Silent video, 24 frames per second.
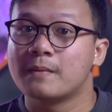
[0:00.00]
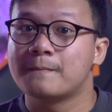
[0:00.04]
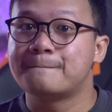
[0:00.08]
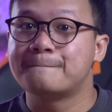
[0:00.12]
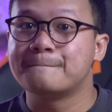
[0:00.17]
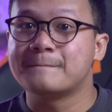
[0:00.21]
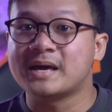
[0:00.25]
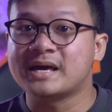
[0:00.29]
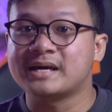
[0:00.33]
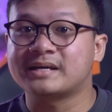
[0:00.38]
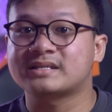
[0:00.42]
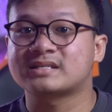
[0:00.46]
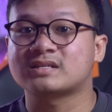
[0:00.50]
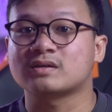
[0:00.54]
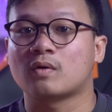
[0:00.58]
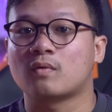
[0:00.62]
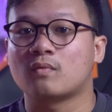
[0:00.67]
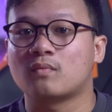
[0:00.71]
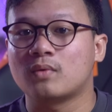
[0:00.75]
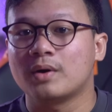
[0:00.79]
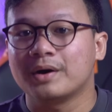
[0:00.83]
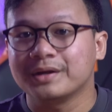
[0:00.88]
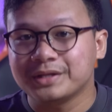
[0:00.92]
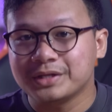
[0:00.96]
makes
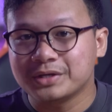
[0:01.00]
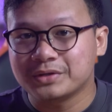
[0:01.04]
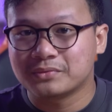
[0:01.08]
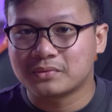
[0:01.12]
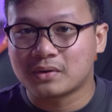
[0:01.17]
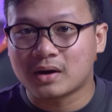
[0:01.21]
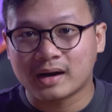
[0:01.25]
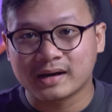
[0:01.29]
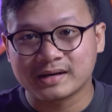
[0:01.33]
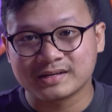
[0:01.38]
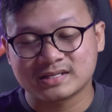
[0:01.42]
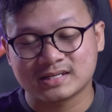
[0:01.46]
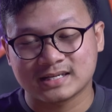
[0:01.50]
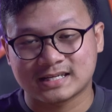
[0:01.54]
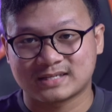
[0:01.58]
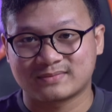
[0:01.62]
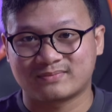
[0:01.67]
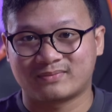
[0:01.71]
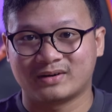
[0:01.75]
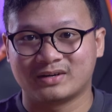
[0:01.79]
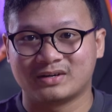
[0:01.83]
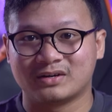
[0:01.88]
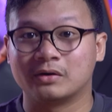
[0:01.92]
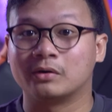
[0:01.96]
One UI
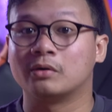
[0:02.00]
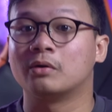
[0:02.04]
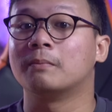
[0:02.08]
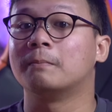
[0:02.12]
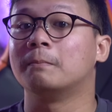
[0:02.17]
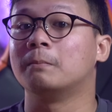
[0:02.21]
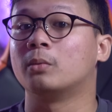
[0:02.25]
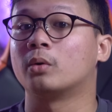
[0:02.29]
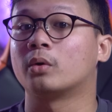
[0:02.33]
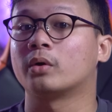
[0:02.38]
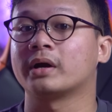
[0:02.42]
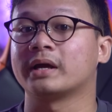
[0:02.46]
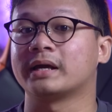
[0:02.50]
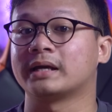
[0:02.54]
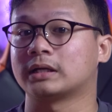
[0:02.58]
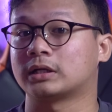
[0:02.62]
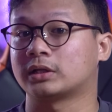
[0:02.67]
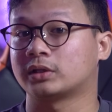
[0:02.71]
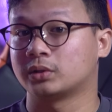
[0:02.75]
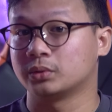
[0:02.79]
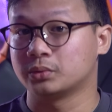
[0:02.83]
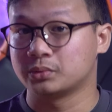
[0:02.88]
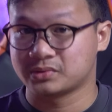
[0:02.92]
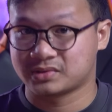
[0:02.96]
6.0 more
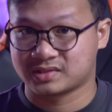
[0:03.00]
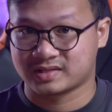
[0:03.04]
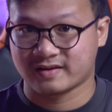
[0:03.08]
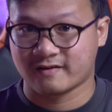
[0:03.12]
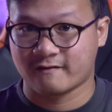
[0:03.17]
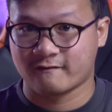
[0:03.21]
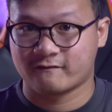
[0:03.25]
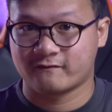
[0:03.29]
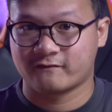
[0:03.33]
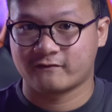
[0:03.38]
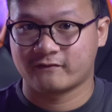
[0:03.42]
inclusive.